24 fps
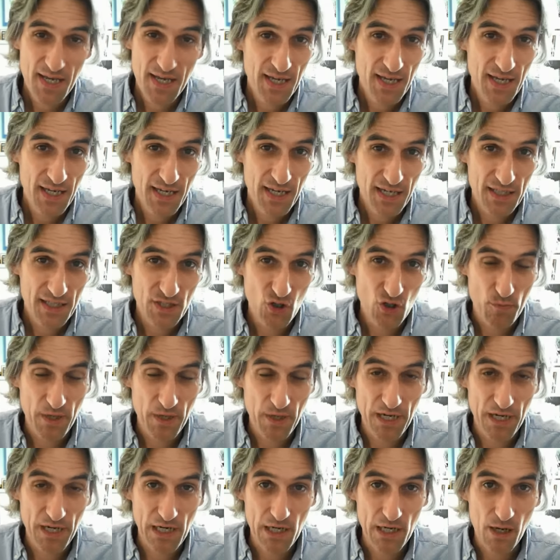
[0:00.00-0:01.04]
In the
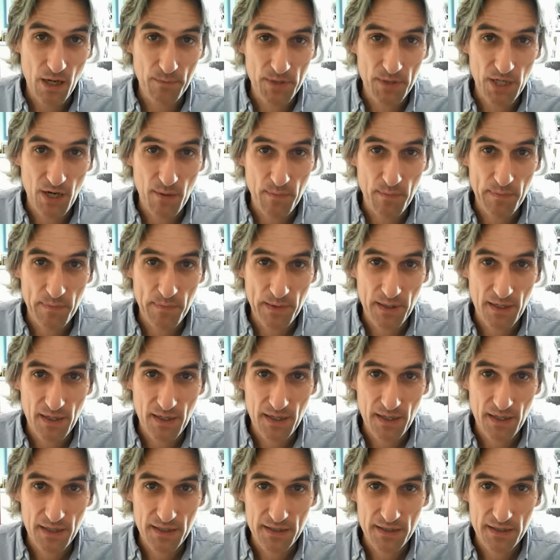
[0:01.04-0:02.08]
European Club Cup,
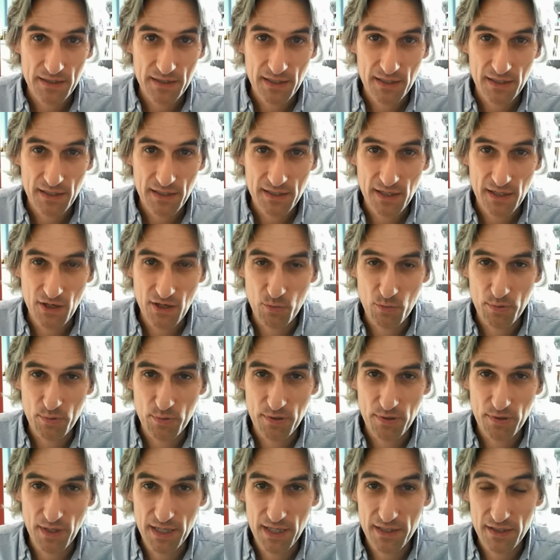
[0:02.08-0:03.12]
Hikaru
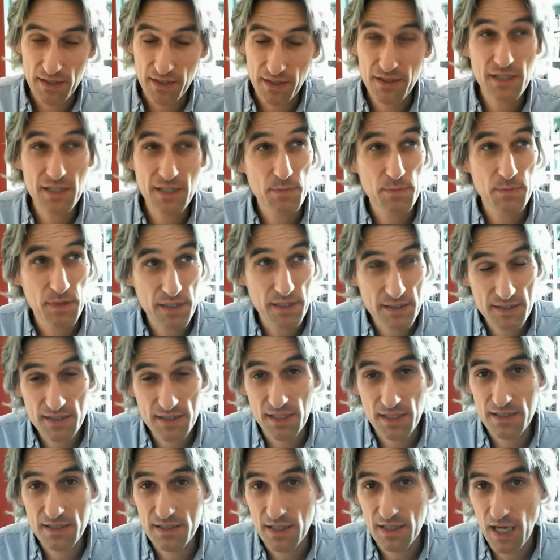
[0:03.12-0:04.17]
played, I think he played
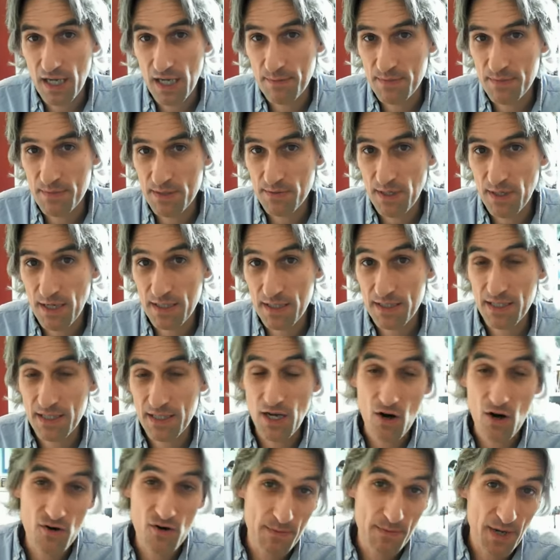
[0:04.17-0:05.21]
6 games and he
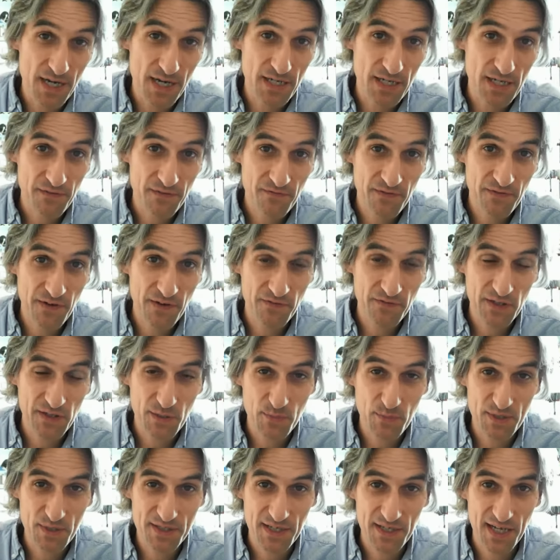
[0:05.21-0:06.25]
only made
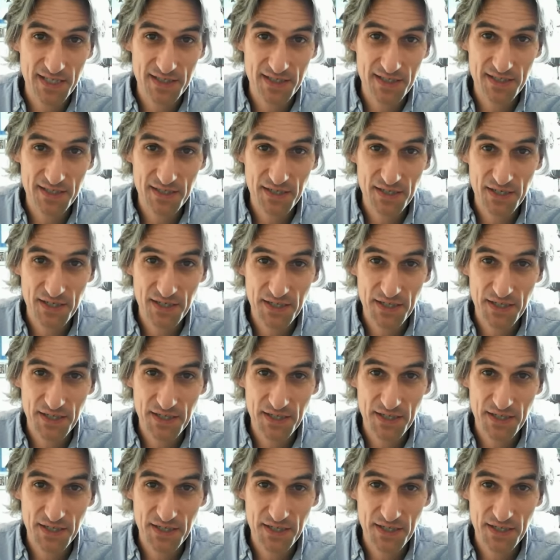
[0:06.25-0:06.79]
50%.